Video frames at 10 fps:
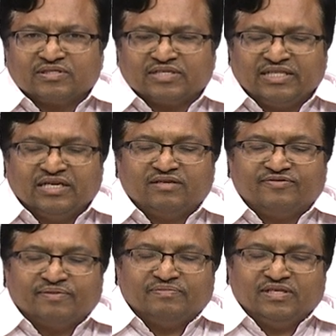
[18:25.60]
tunneled
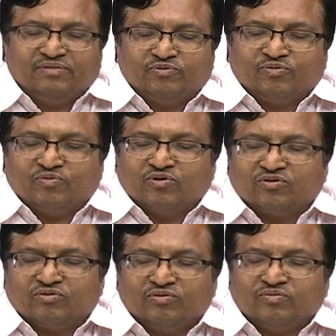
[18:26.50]
from input
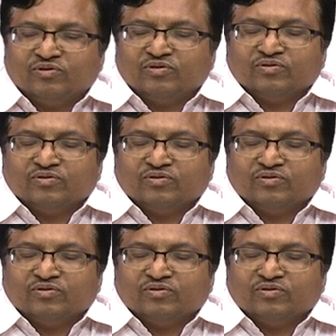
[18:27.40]
port to